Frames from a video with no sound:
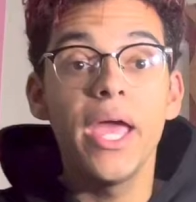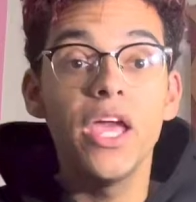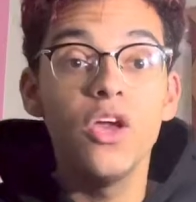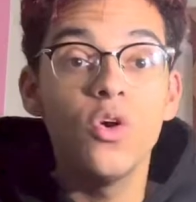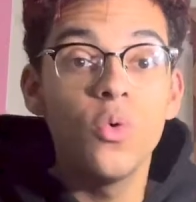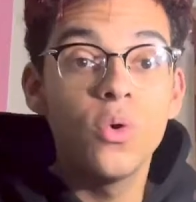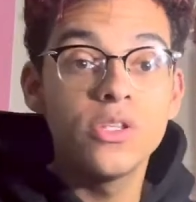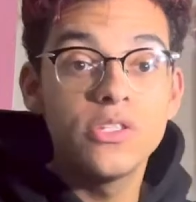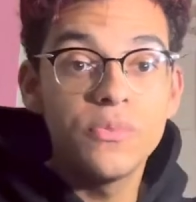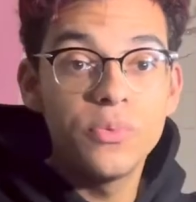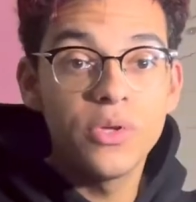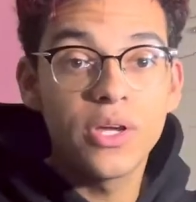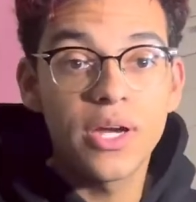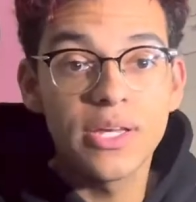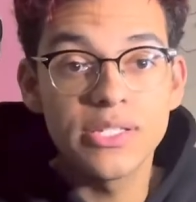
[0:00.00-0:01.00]
Ayo, what's up you
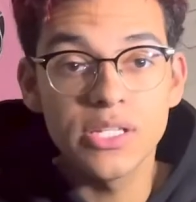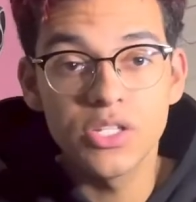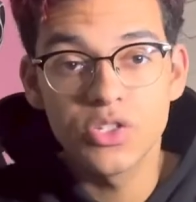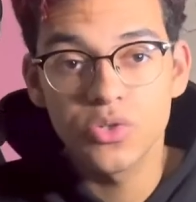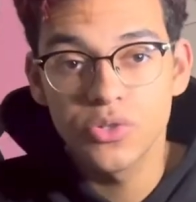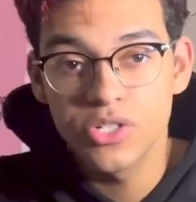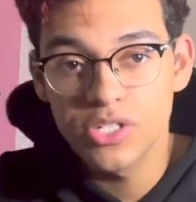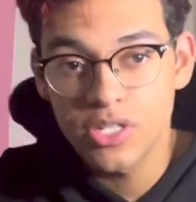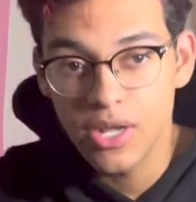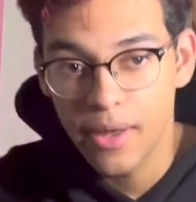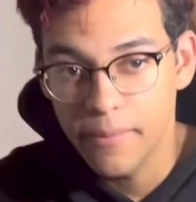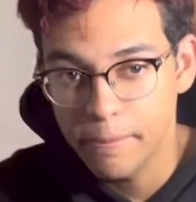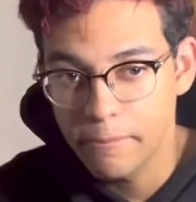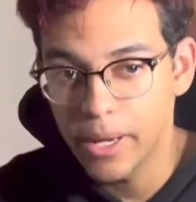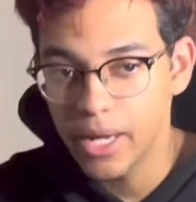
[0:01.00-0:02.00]
guys? It's Chris and I
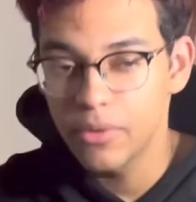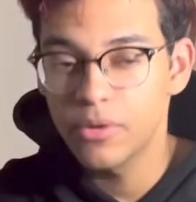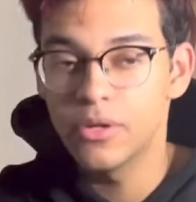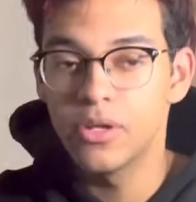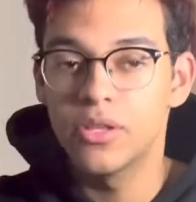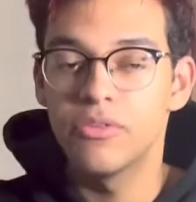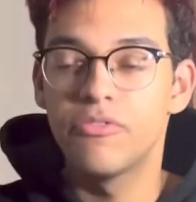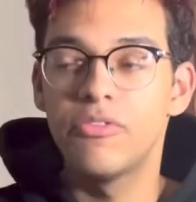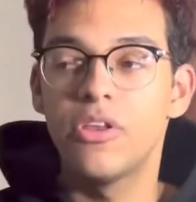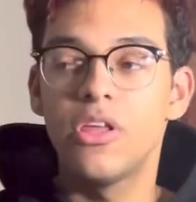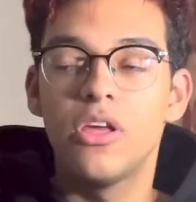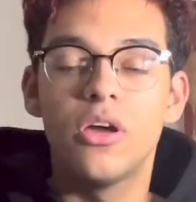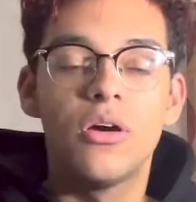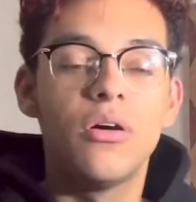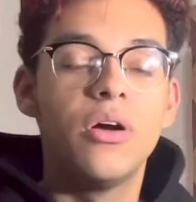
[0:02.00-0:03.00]
am back with another
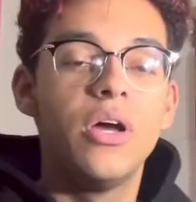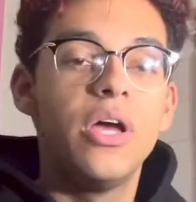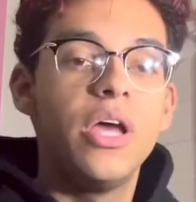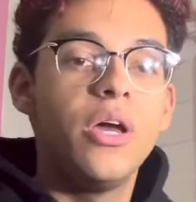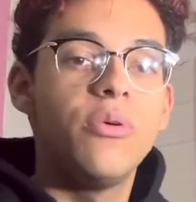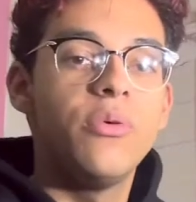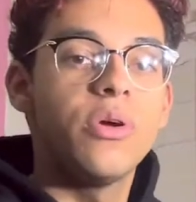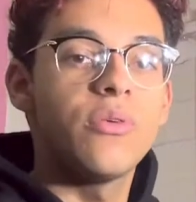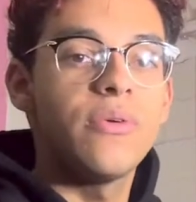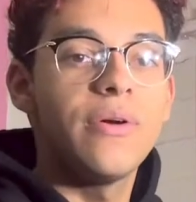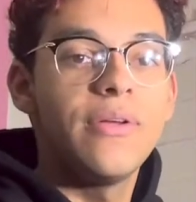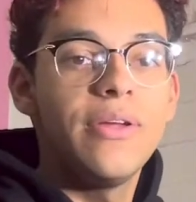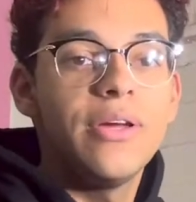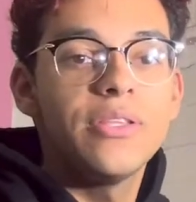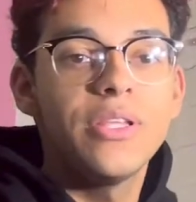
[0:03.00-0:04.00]
video, and we are
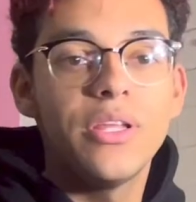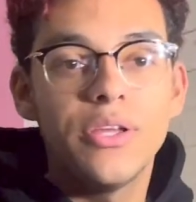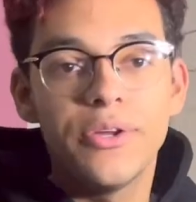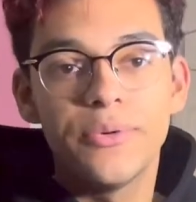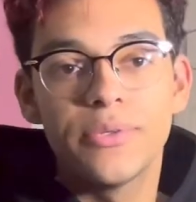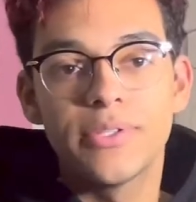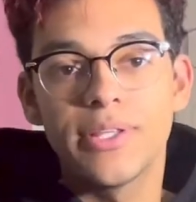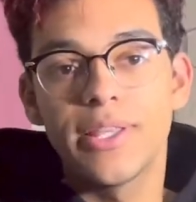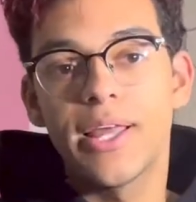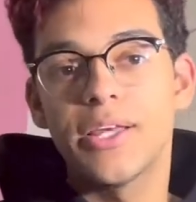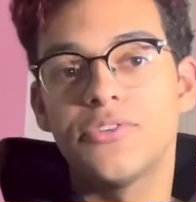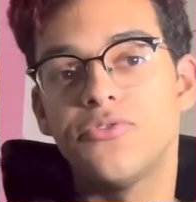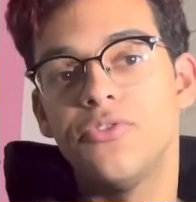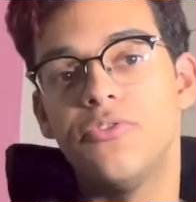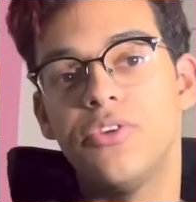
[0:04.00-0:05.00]
rounding out the year with the
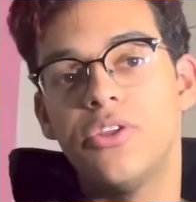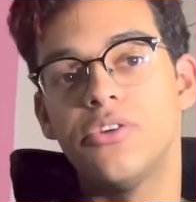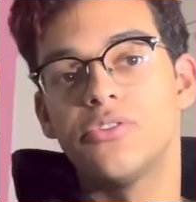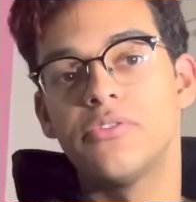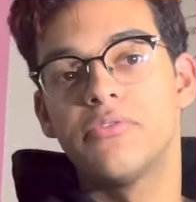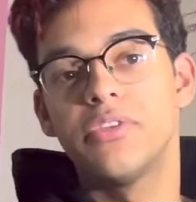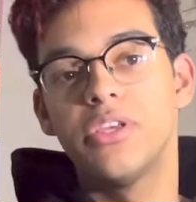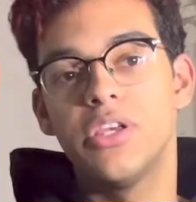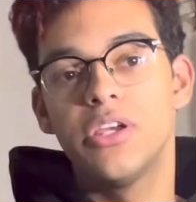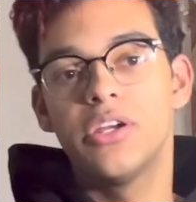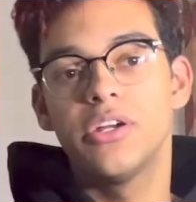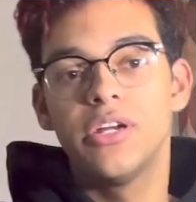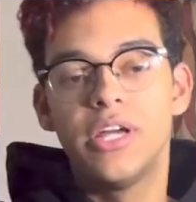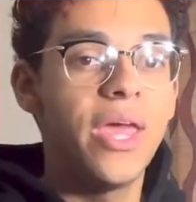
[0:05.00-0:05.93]
last two videos of the year.